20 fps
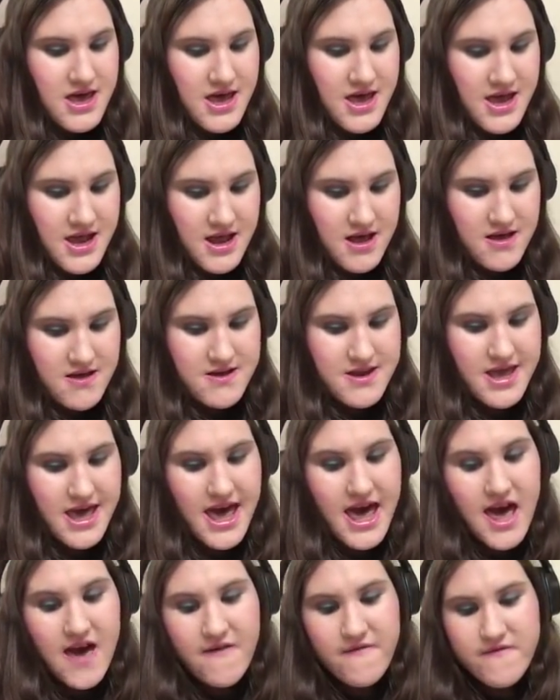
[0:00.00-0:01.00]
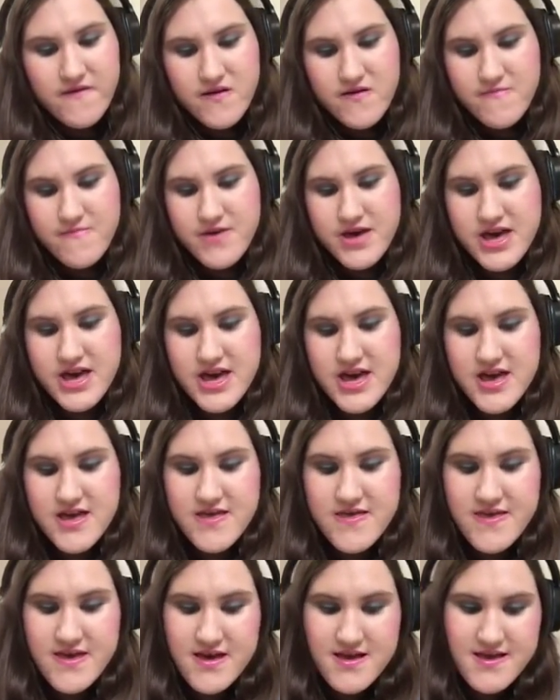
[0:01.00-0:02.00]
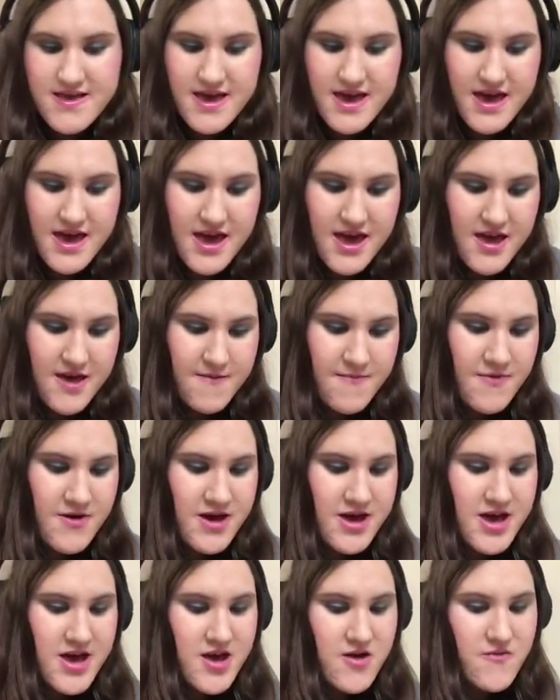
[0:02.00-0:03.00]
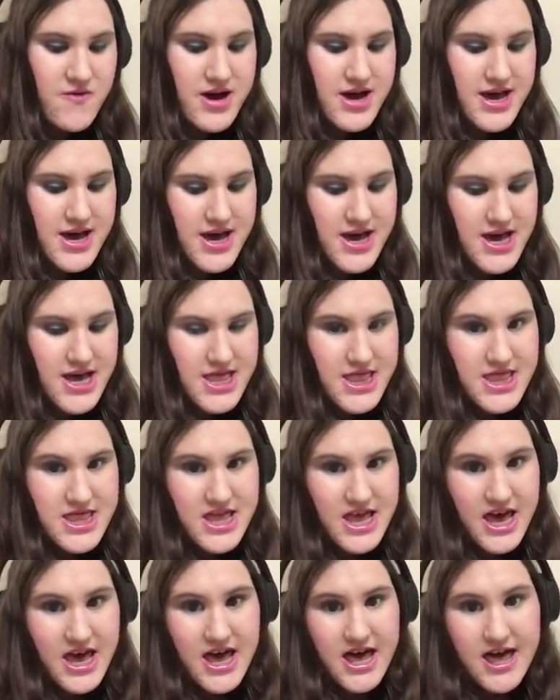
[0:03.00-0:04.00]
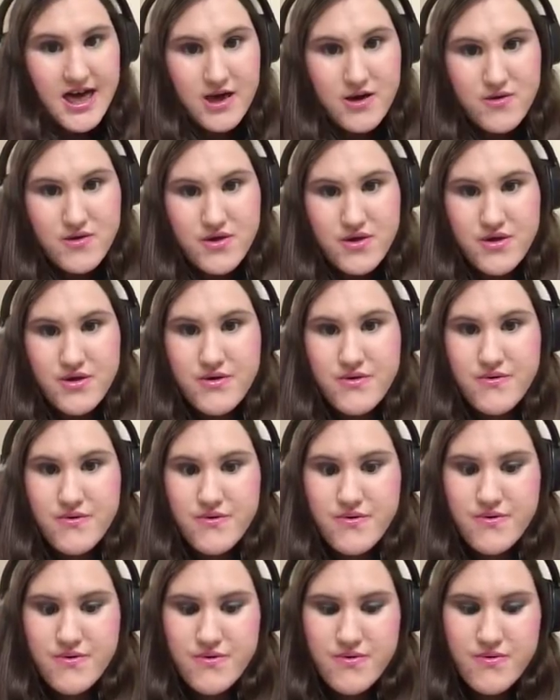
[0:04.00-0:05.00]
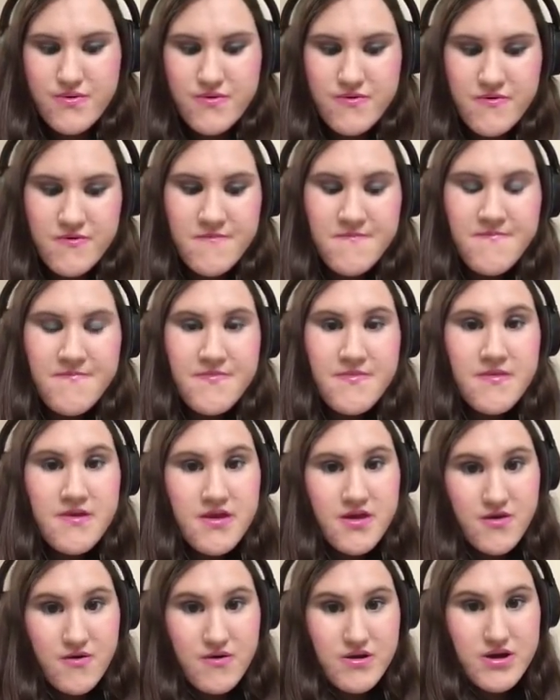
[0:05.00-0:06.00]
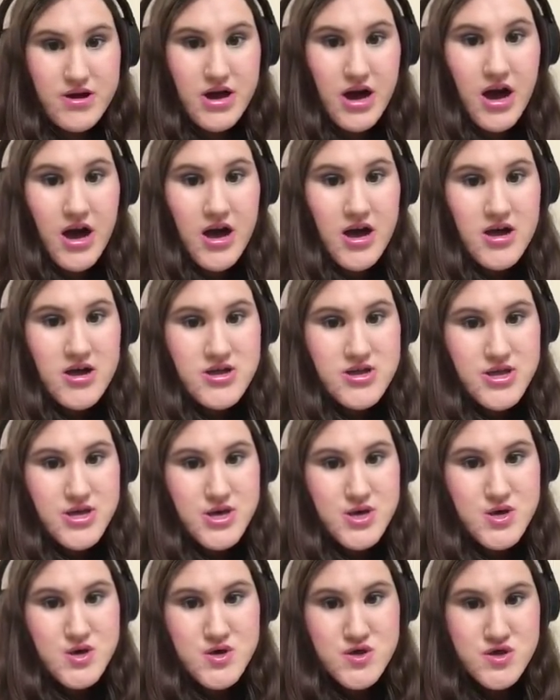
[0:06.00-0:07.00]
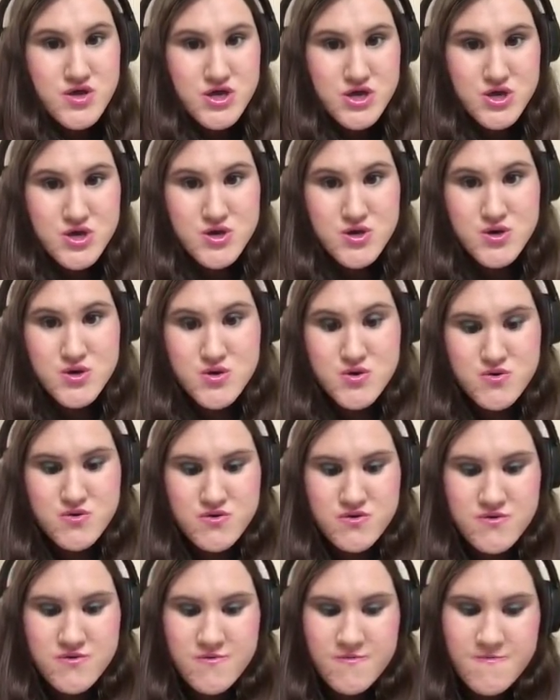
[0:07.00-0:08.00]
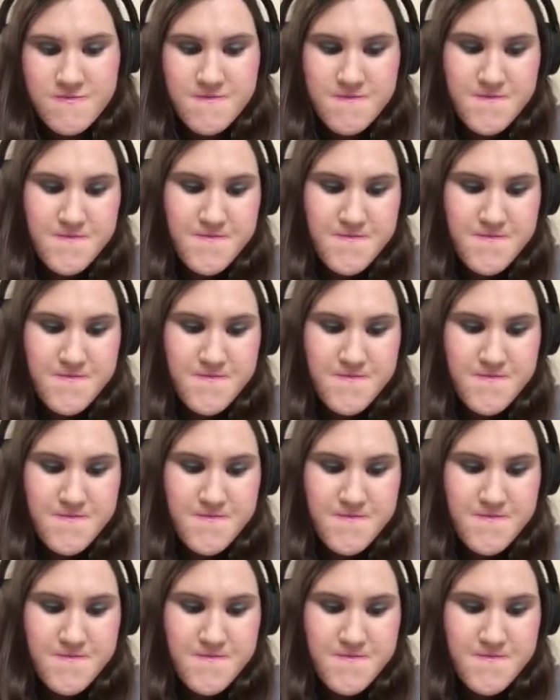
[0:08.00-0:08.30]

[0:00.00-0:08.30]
and i will never be the same here without you. You were gone too soon.